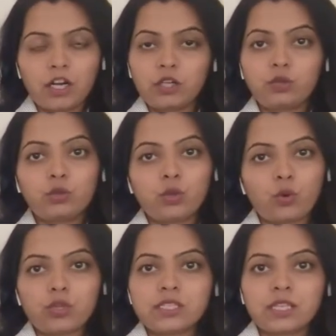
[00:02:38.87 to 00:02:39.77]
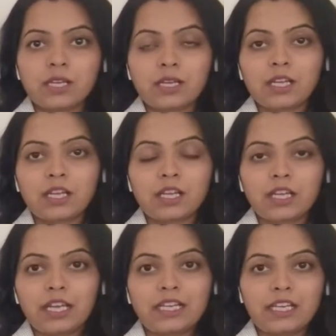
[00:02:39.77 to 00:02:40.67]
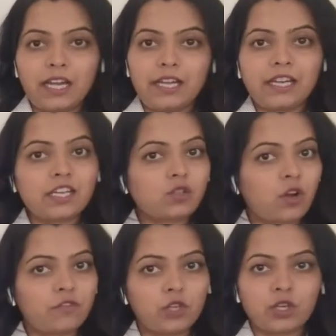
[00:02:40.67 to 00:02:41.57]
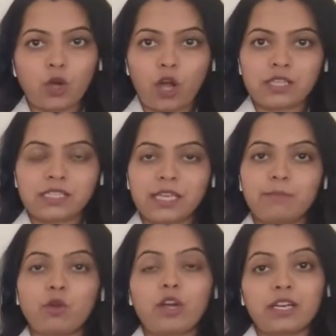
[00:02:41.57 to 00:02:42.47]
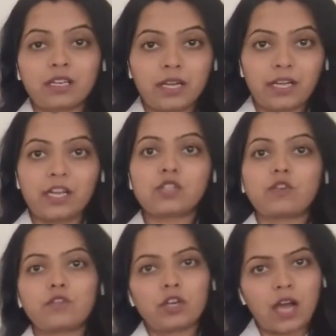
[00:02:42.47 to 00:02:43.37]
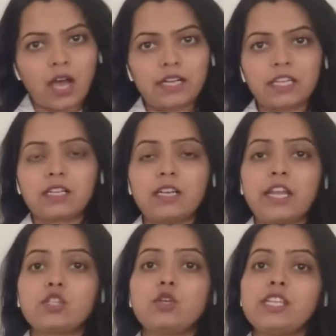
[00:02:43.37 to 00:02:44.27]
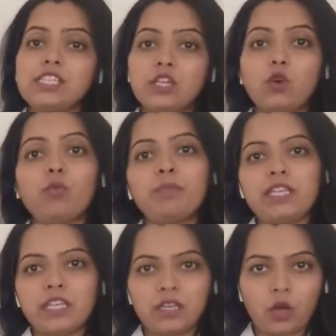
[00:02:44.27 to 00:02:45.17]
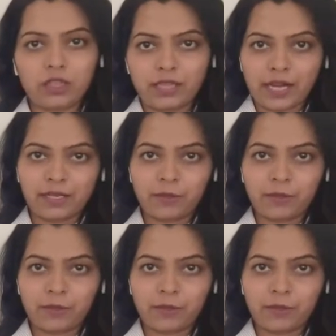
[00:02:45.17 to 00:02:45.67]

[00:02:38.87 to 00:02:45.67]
to those ingredients of your concept or ingredients of your article, like judicial opinion on that.